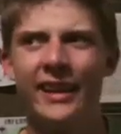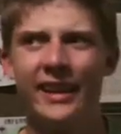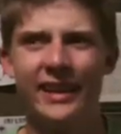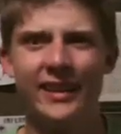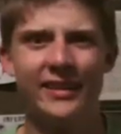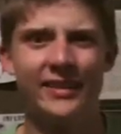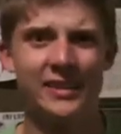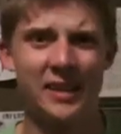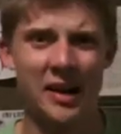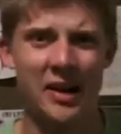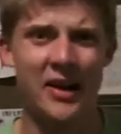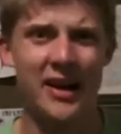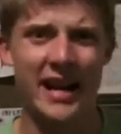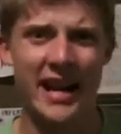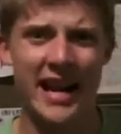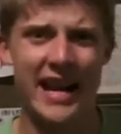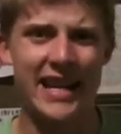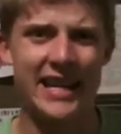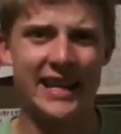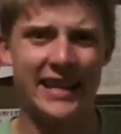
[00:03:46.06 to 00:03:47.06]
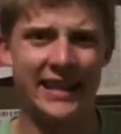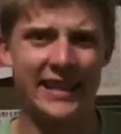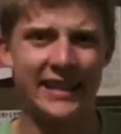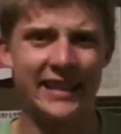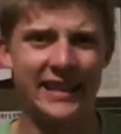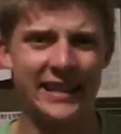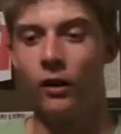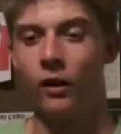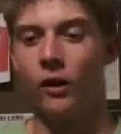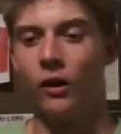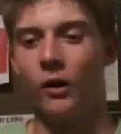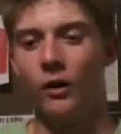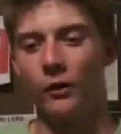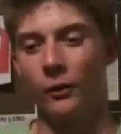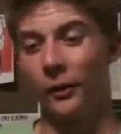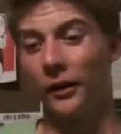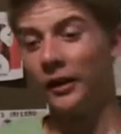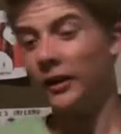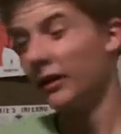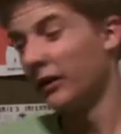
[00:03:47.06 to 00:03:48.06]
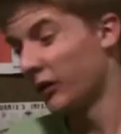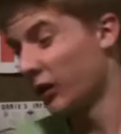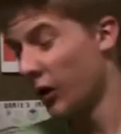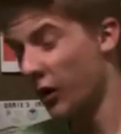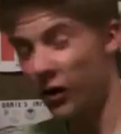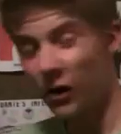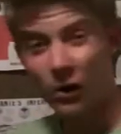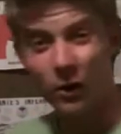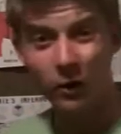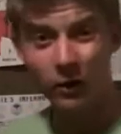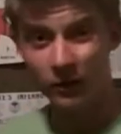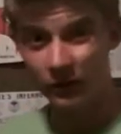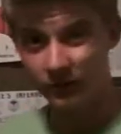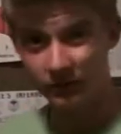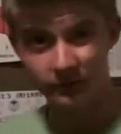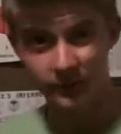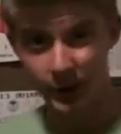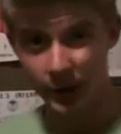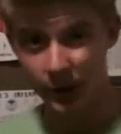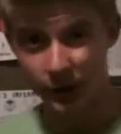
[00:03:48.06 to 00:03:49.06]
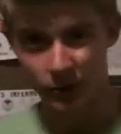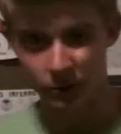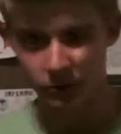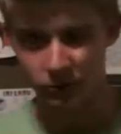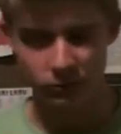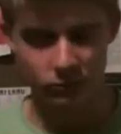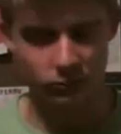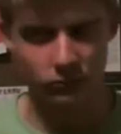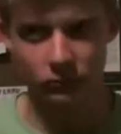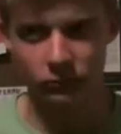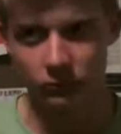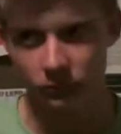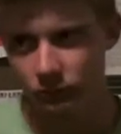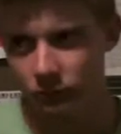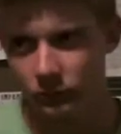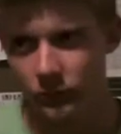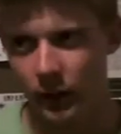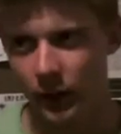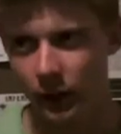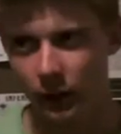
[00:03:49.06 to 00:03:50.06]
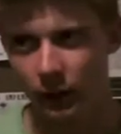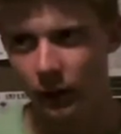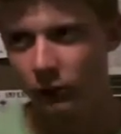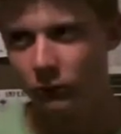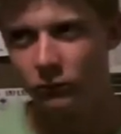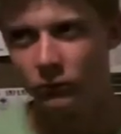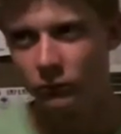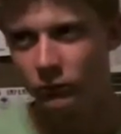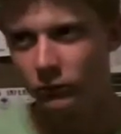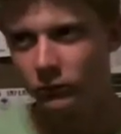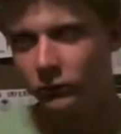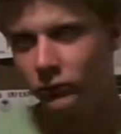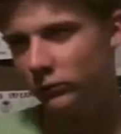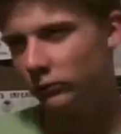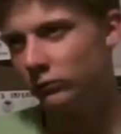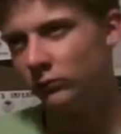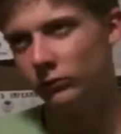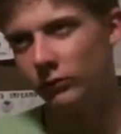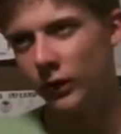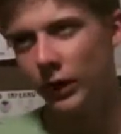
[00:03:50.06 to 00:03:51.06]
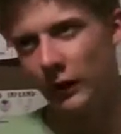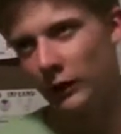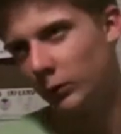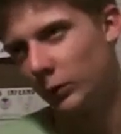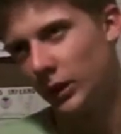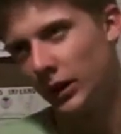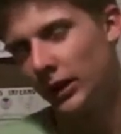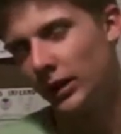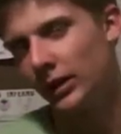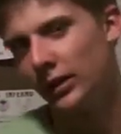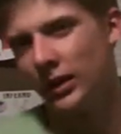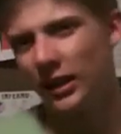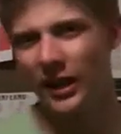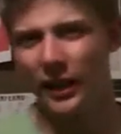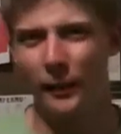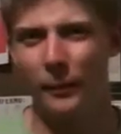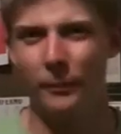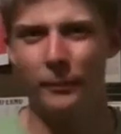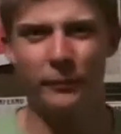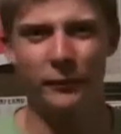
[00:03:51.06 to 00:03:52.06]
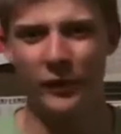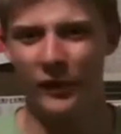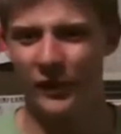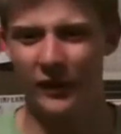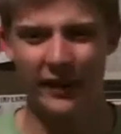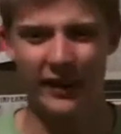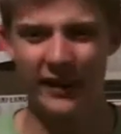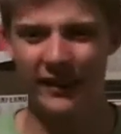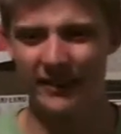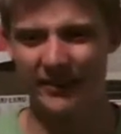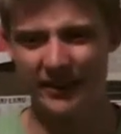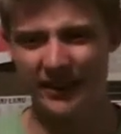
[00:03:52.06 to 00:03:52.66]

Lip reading: Sorry. So I get this call, I don't know, this week, and I'm just like,